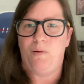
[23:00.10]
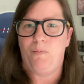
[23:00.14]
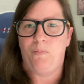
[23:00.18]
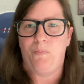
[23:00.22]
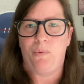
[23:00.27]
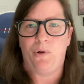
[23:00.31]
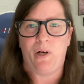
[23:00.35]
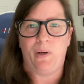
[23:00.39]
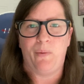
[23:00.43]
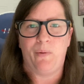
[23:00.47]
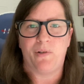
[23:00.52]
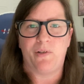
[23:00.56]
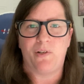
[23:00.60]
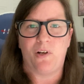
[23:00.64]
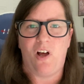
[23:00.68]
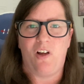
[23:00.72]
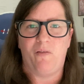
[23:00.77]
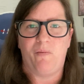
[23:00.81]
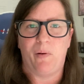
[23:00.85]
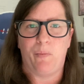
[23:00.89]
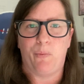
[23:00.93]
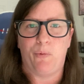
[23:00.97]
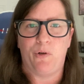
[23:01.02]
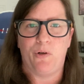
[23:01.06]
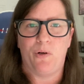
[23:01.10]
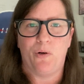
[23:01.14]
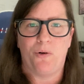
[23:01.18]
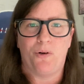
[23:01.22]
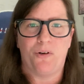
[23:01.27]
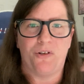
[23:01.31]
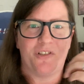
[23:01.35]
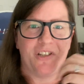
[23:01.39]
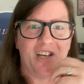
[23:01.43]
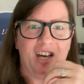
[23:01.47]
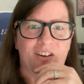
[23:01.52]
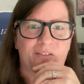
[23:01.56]
Pretty much all of my
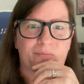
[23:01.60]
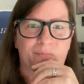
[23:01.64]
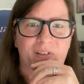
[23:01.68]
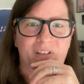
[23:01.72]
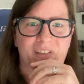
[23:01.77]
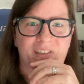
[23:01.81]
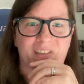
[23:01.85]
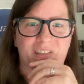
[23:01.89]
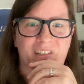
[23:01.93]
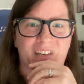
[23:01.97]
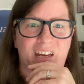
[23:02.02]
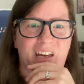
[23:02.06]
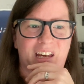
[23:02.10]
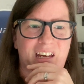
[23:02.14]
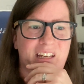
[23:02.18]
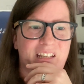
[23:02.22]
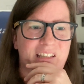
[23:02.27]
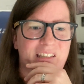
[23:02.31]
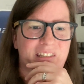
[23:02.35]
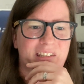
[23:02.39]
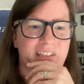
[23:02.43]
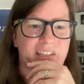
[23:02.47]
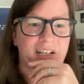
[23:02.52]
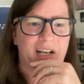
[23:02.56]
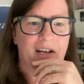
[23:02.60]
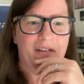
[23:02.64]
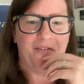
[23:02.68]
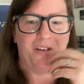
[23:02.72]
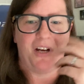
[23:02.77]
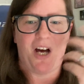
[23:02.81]
pre-orders have been sent, and I've